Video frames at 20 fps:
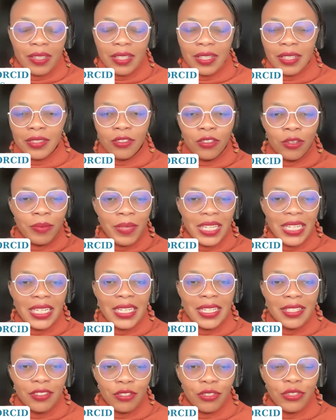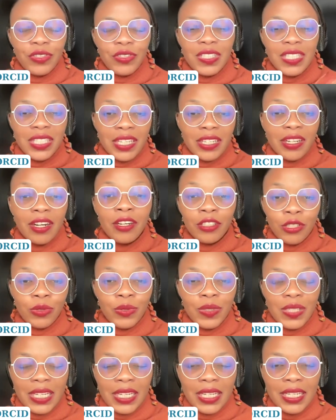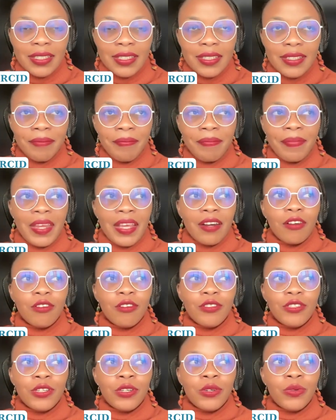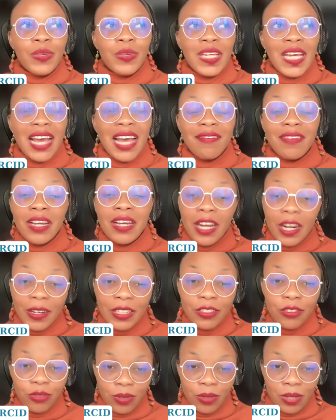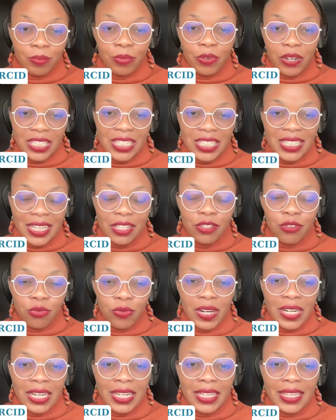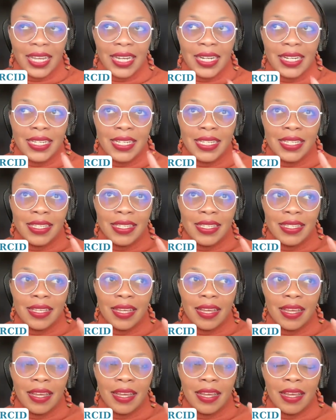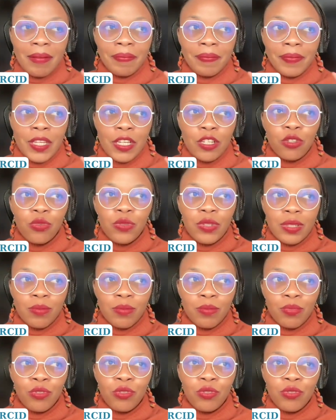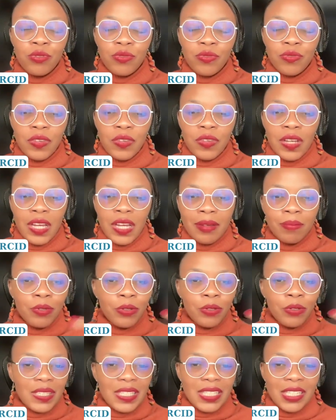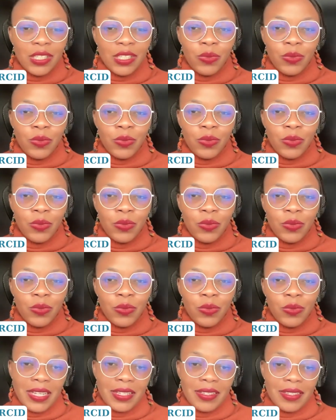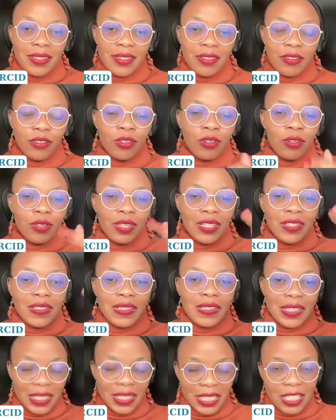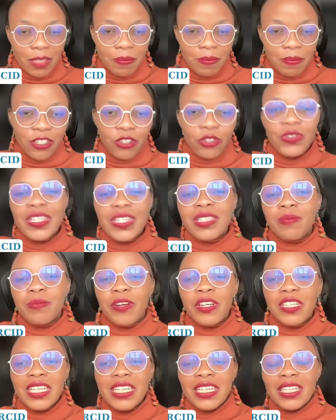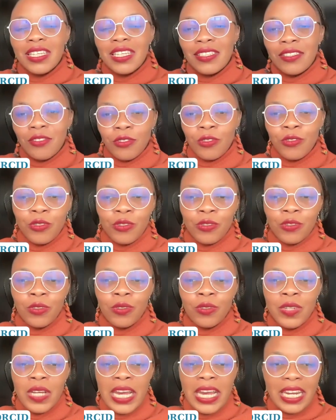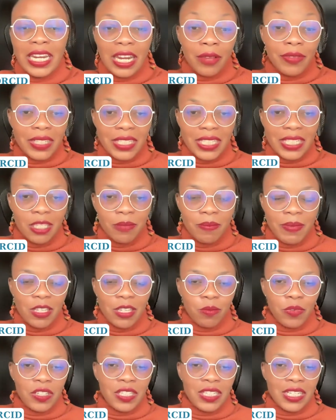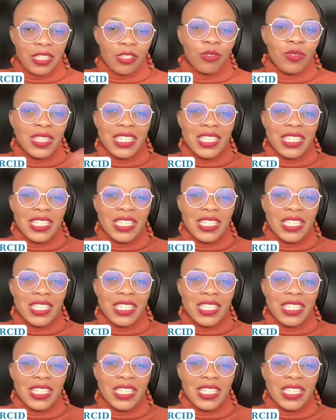There's so many institutions that are using it. Also, we have a current project that's running that is to improve processes within DSpace. So there's the DSpace Chris project. There's also now the DSpace project.